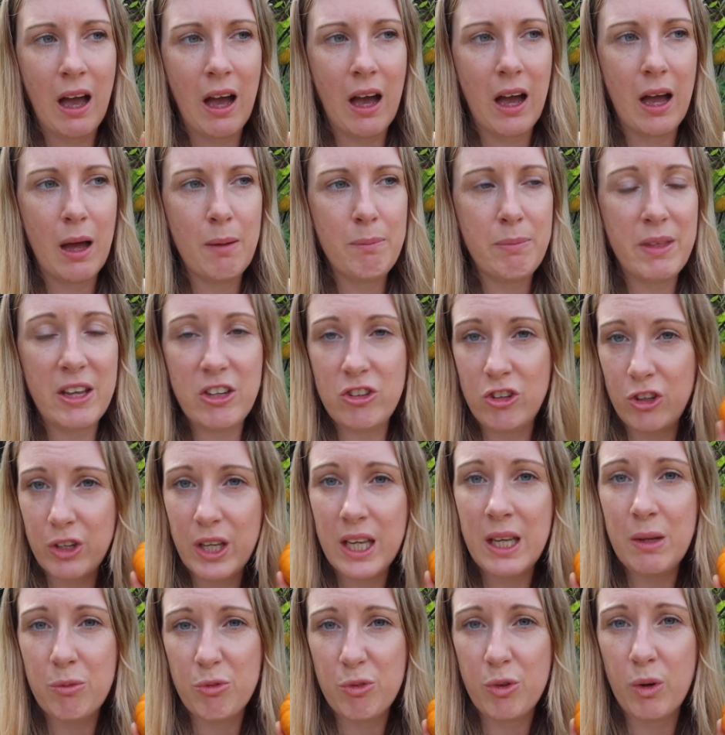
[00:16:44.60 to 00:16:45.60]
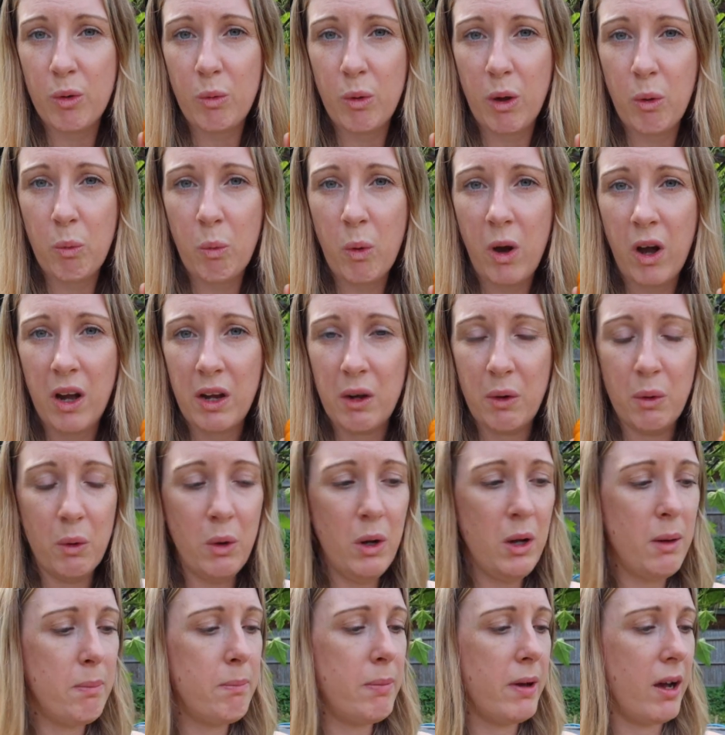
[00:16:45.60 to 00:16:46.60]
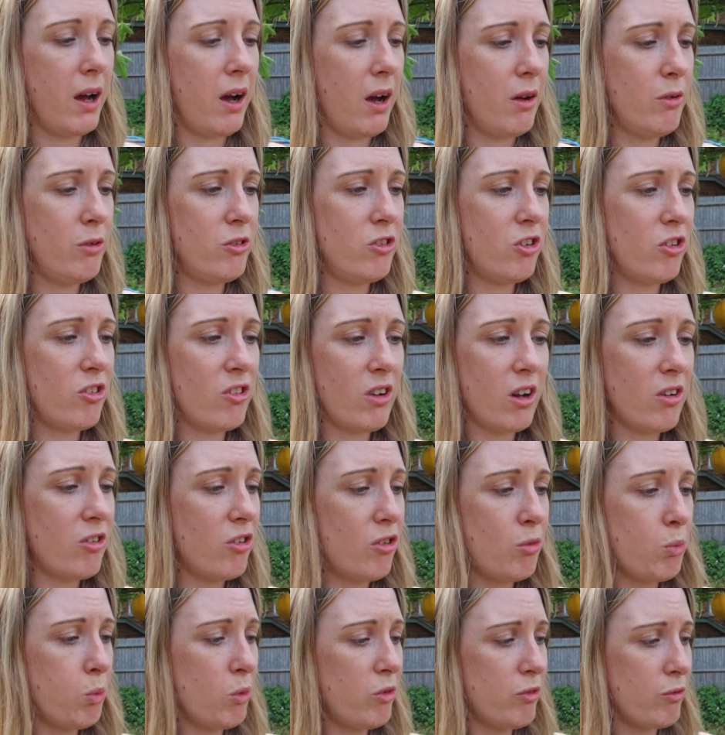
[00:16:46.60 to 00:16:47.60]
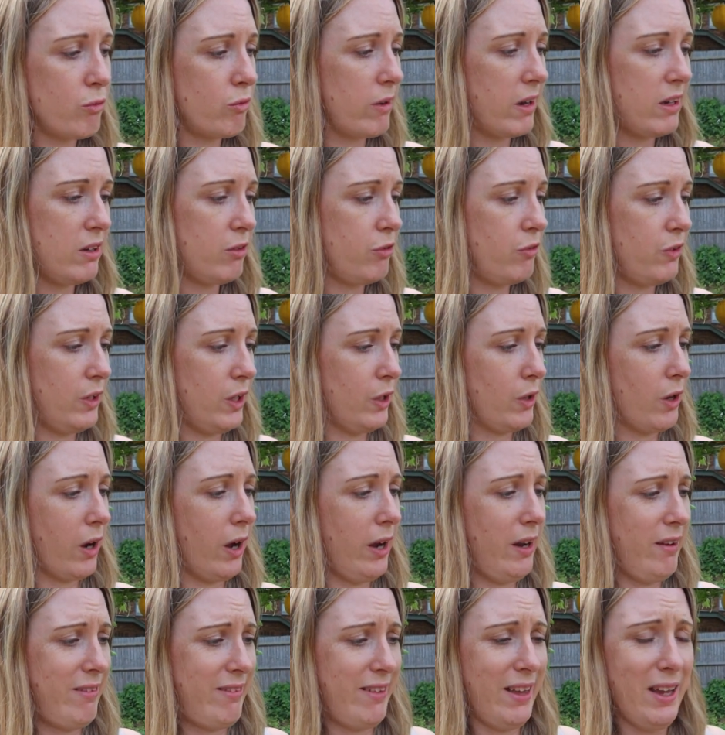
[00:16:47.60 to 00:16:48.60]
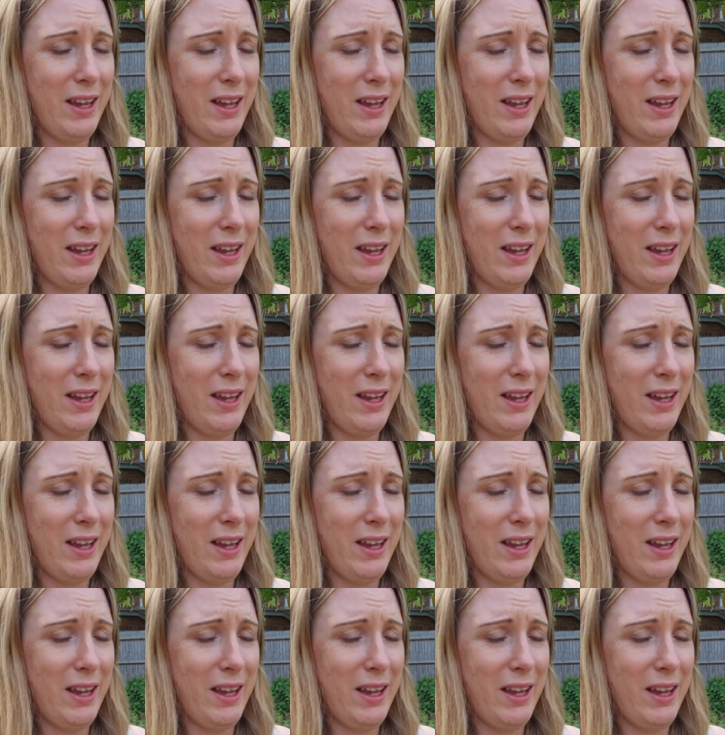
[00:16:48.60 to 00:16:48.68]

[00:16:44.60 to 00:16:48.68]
Um, they do keep for a, a while, but I was just I just wasn't ready for you guys.